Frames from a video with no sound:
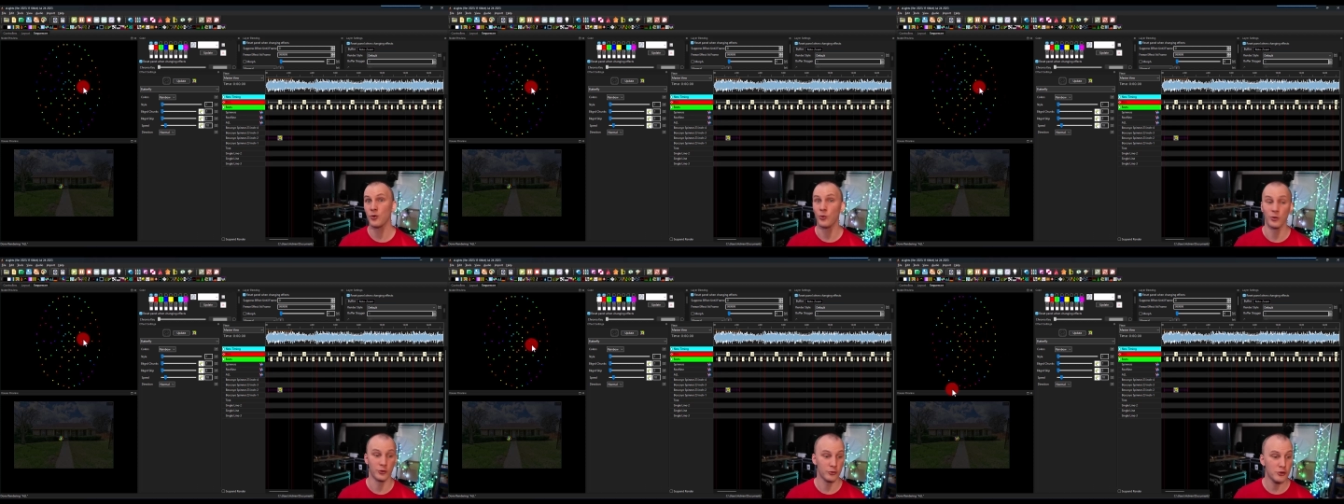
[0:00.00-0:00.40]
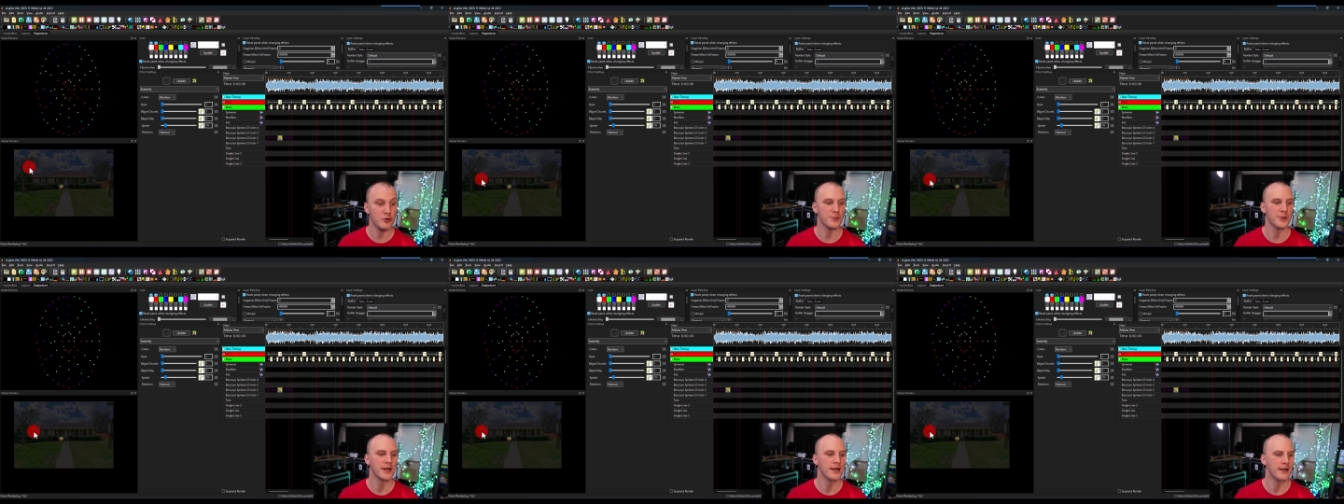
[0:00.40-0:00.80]
or
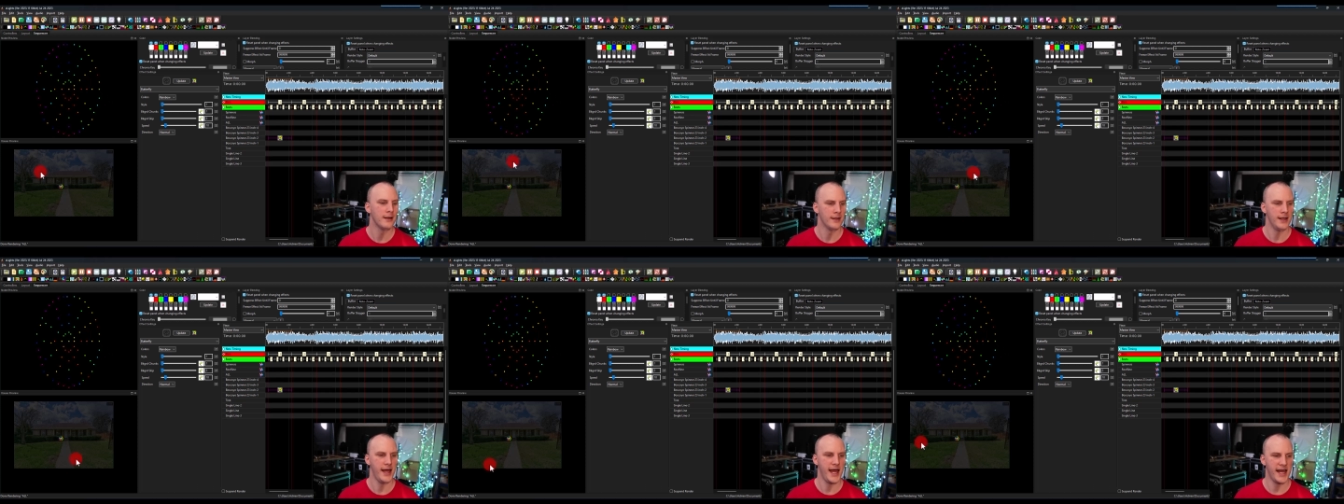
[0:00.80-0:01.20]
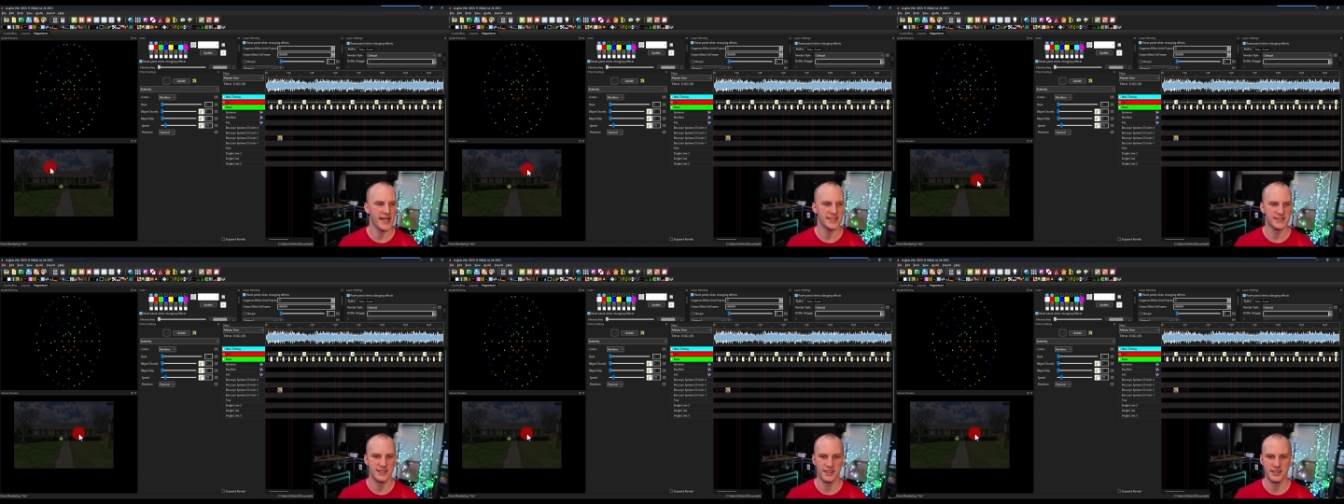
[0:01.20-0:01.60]
group,
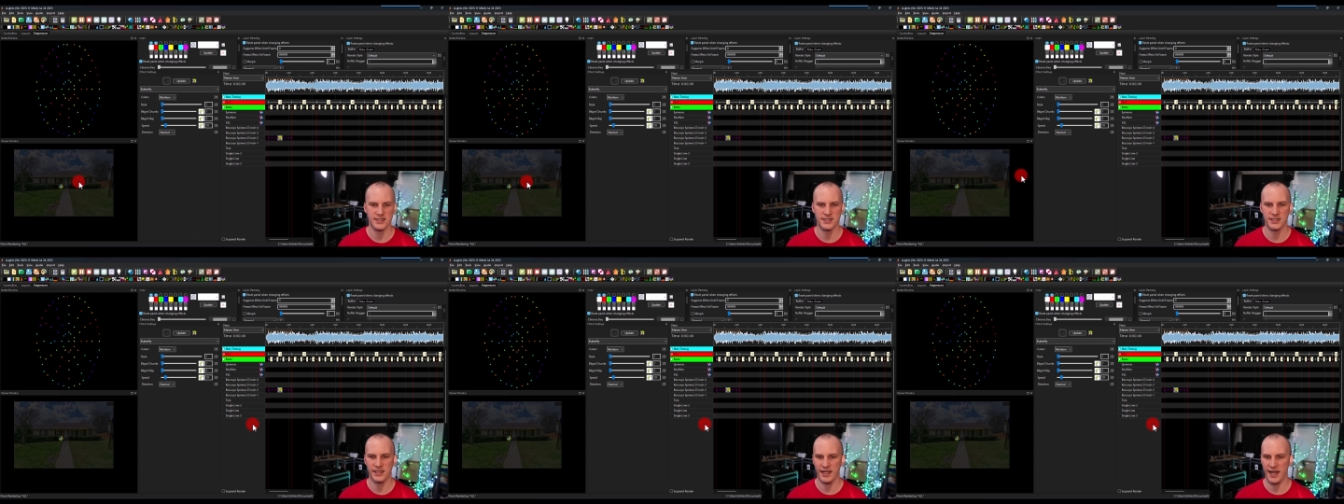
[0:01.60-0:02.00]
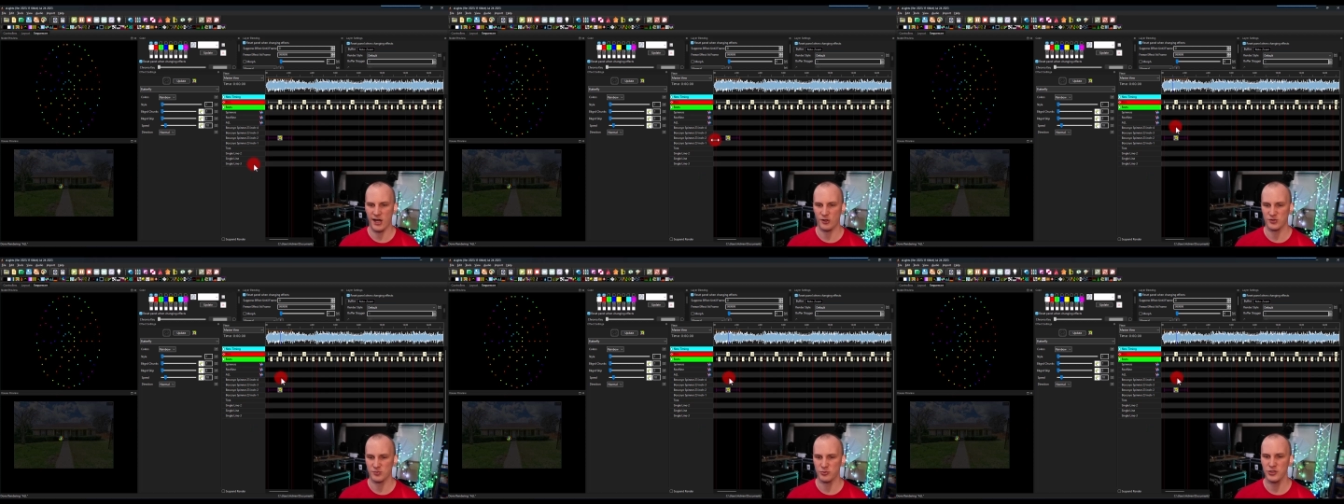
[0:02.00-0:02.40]
as does the
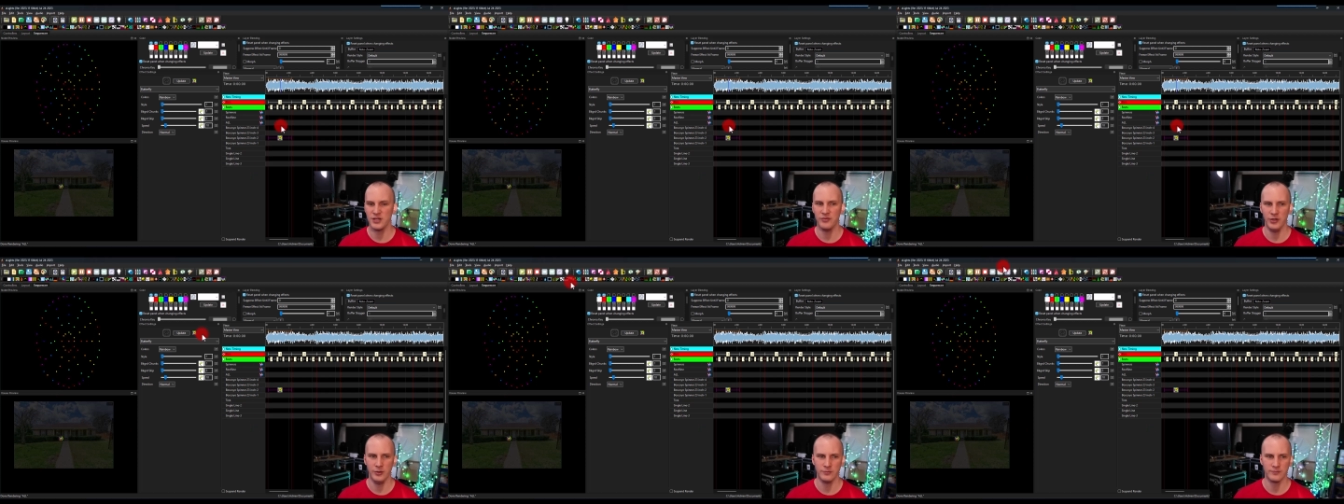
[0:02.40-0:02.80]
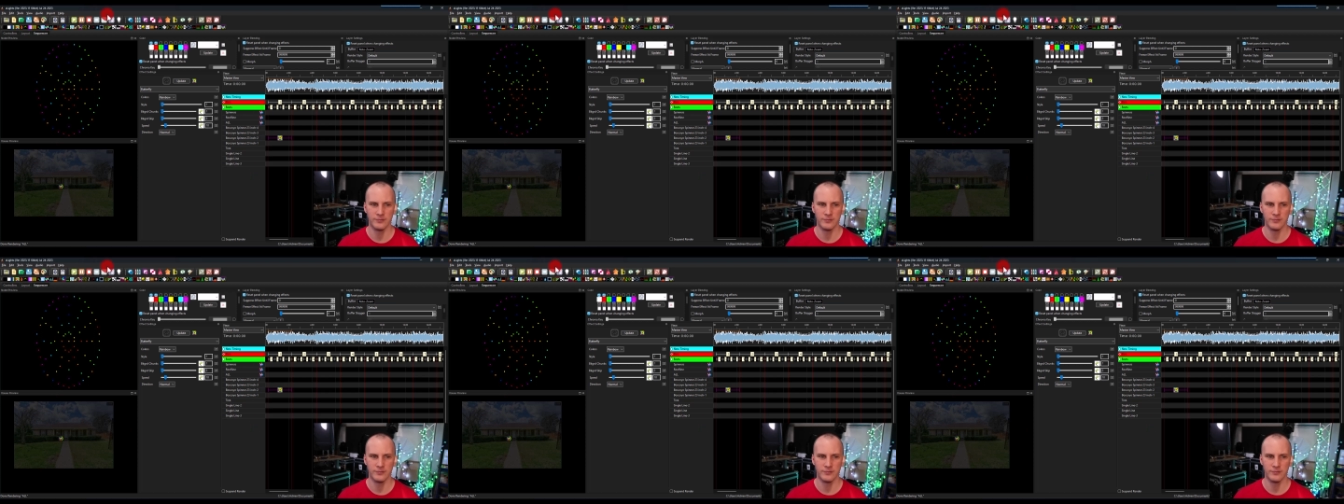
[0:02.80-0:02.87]
house preview.